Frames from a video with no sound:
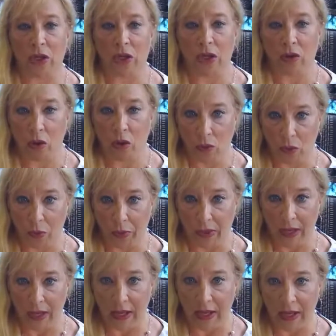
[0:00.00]
Google
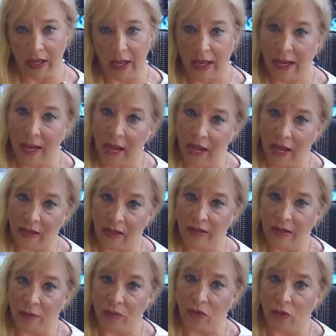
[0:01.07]
Play. It had
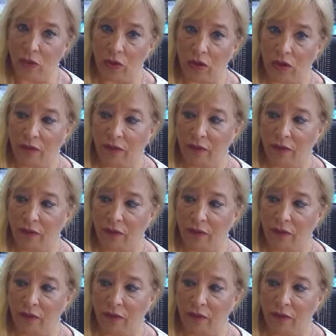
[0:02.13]
some sort of